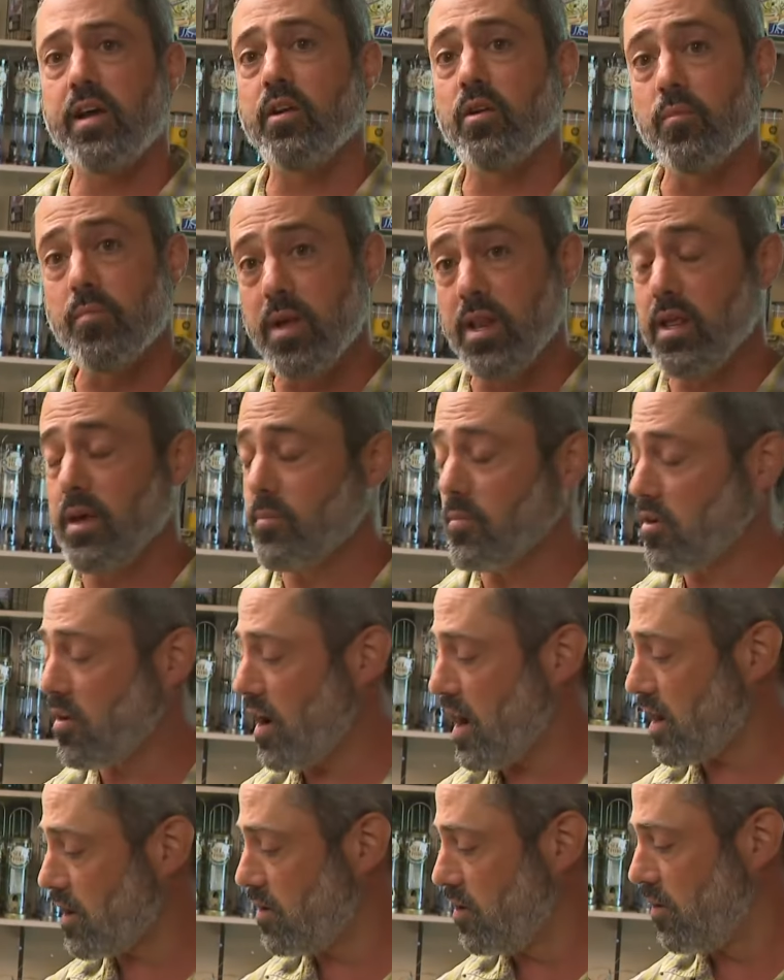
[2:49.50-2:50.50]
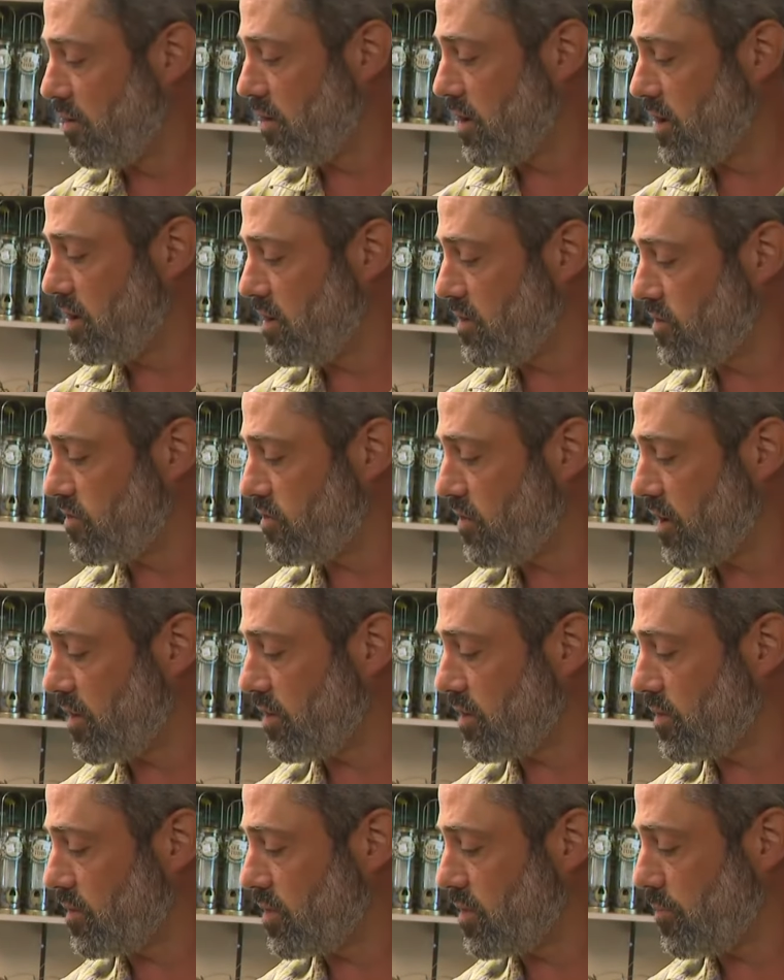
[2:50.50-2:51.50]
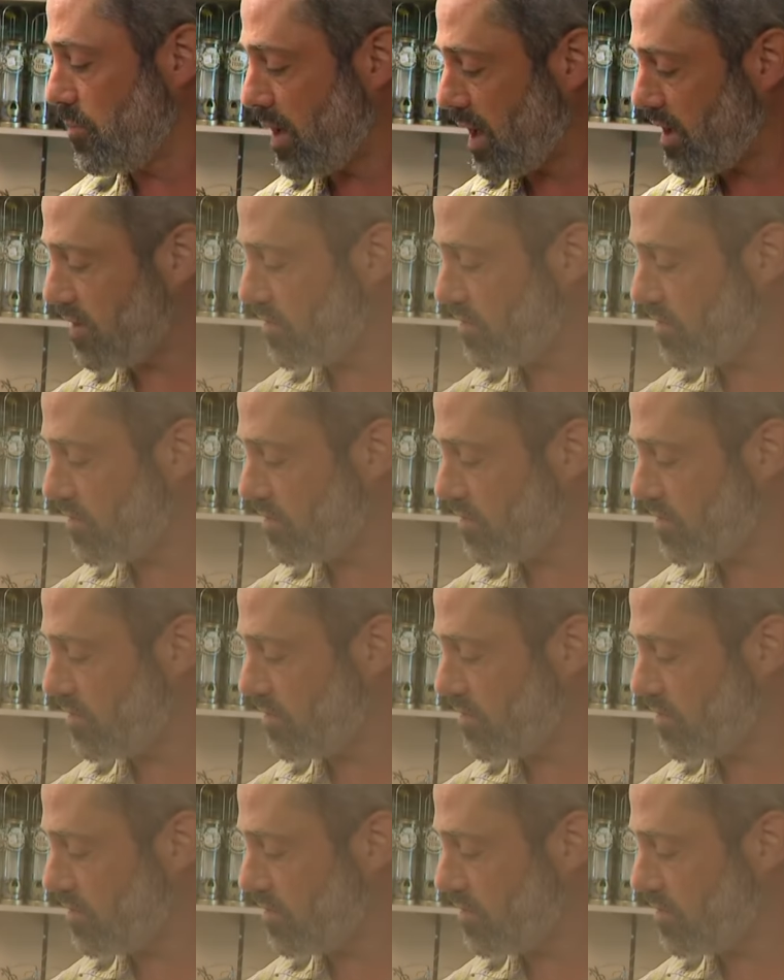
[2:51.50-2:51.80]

experts like Derek Lovitch say